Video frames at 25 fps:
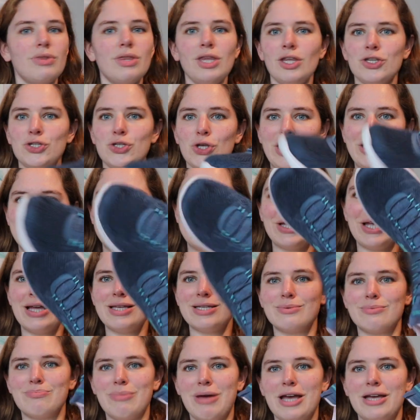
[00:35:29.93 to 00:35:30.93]
So yeah, so
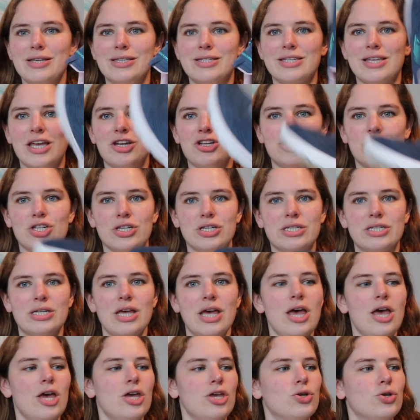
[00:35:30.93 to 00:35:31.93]
that's my Skechers.
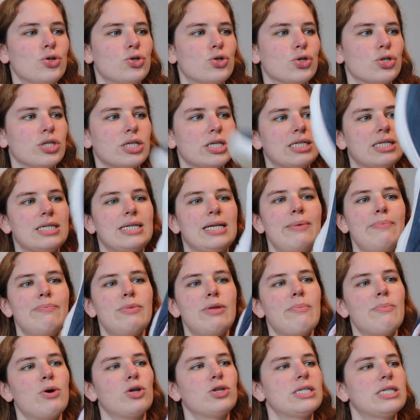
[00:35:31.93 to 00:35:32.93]
You just slip
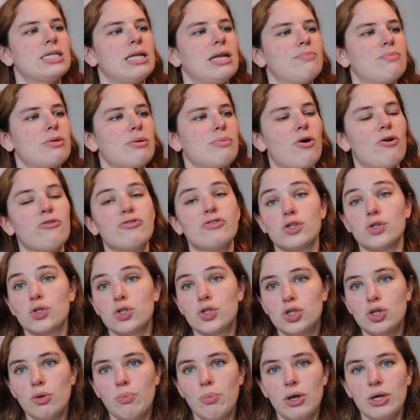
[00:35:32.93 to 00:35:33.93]
them on, slip them off, so
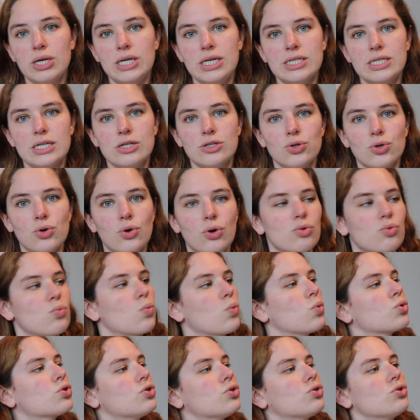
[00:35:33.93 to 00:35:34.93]
super easy to go and
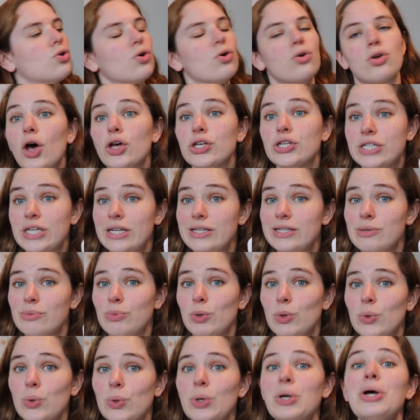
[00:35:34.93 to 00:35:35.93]
walk the dog. A
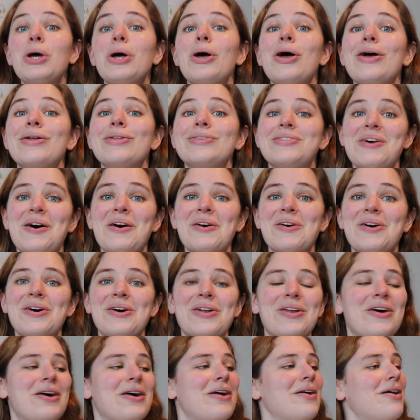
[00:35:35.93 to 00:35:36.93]
sensible dark
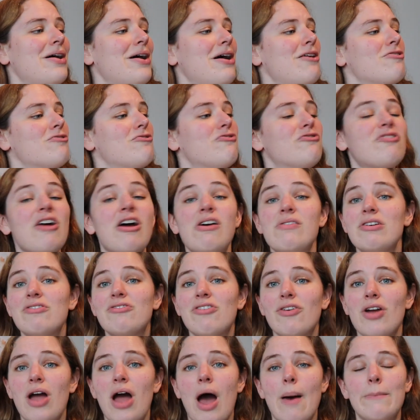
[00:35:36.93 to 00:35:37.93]
color, very,
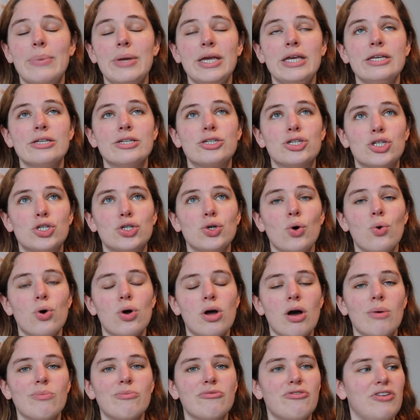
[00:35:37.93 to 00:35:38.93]
very happy, so
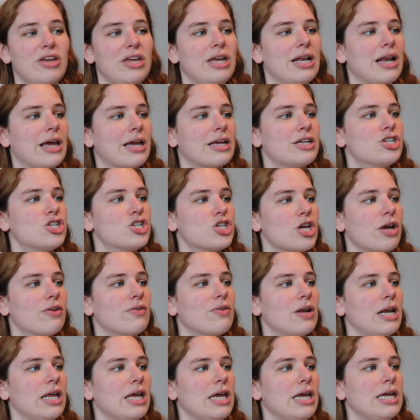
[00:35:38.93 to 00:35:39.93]
comfy. Like
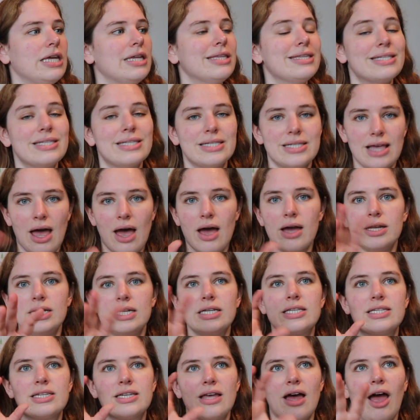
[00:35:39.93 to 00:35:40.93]
generally inside
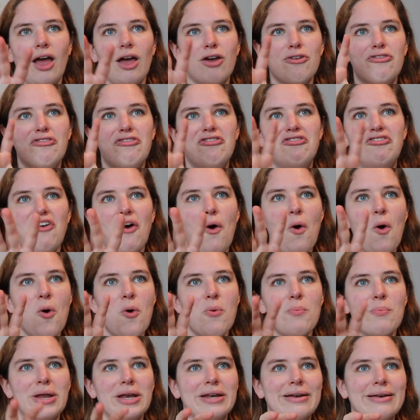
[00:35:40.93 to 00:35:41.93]
it's like
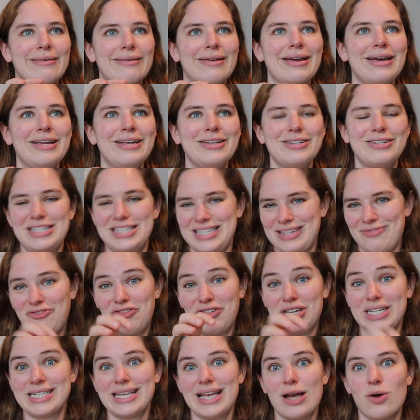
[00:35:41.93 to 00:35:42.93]
foam and it just
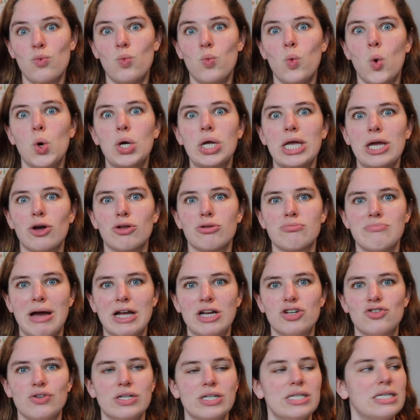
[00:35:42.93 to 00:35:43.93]
feels like walking on
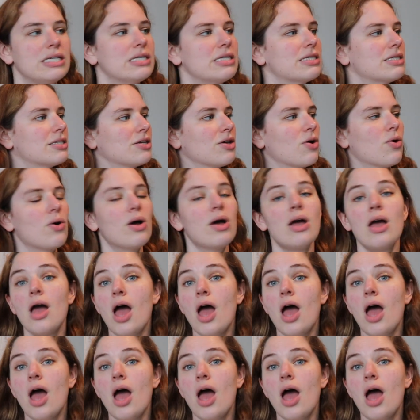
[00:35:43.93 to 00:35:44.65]
mattresses, so